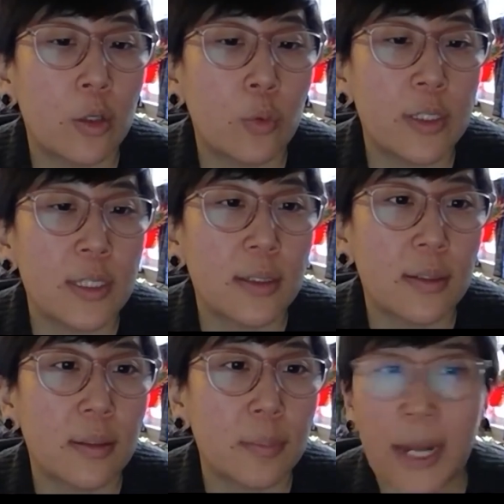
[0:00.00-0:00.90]
are going
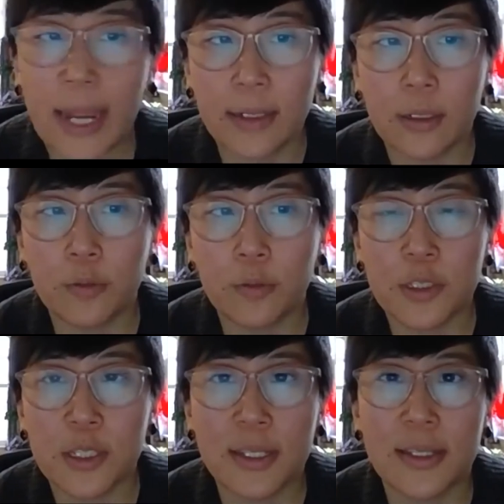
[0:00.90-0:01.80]
to, I'm going to hand it over
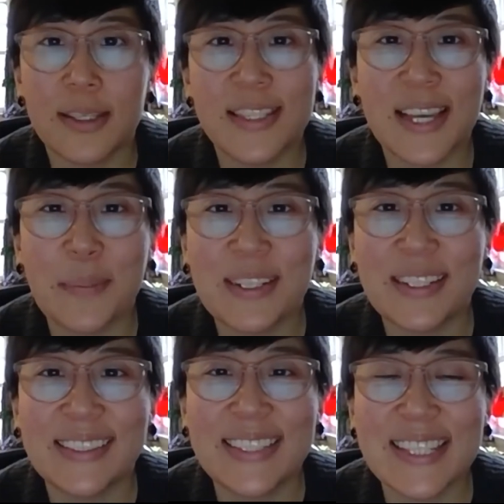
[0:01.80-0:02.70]
to Simon
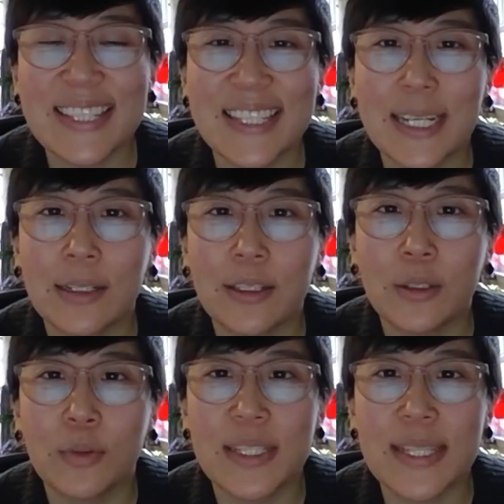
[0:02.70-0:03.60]
and Lisa to tell
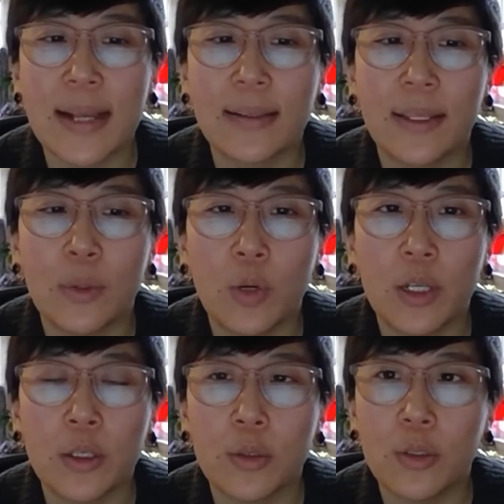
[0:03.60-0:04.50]
you exactly
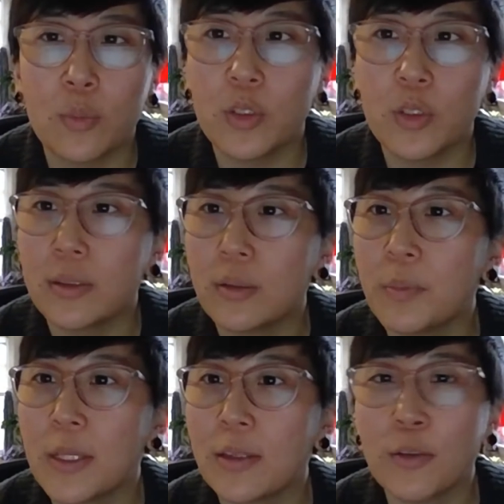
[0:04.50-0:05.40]
what you will
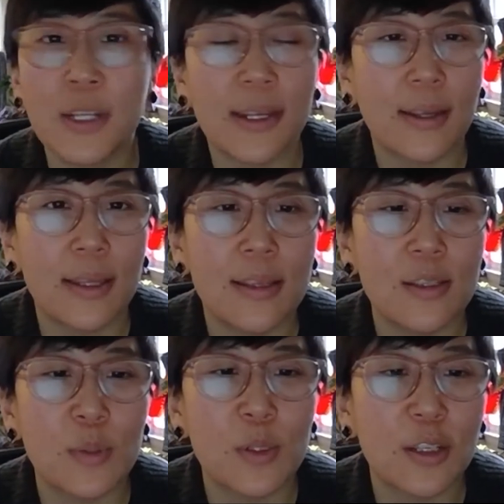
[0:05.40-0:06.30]
be learning in
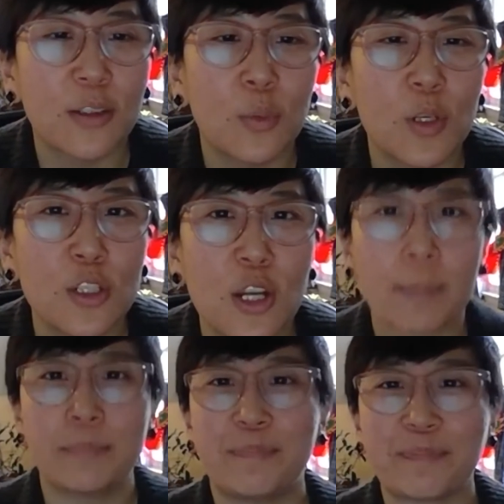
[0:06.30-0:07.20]
this particular workshop.
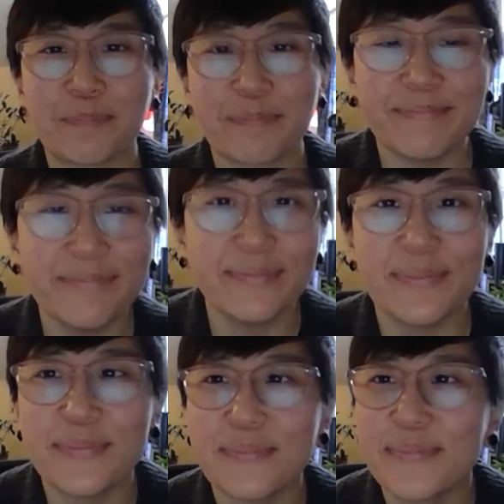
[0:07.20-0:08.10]

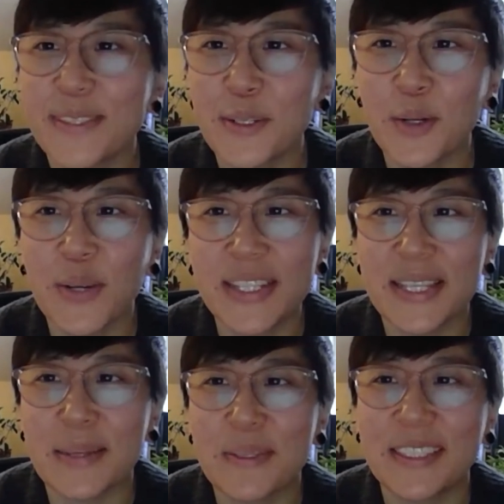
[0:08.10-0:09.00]
So go ahead,
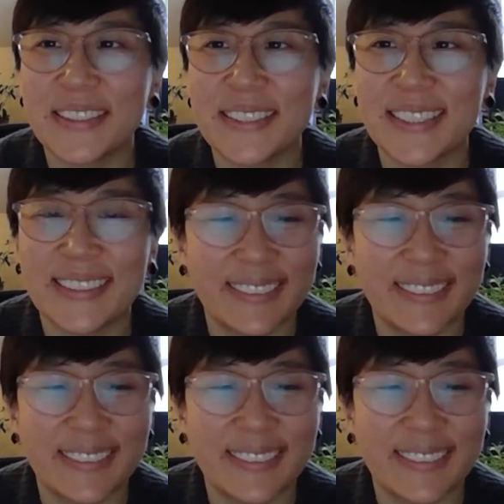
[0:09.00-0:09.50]
Simon and Lisa.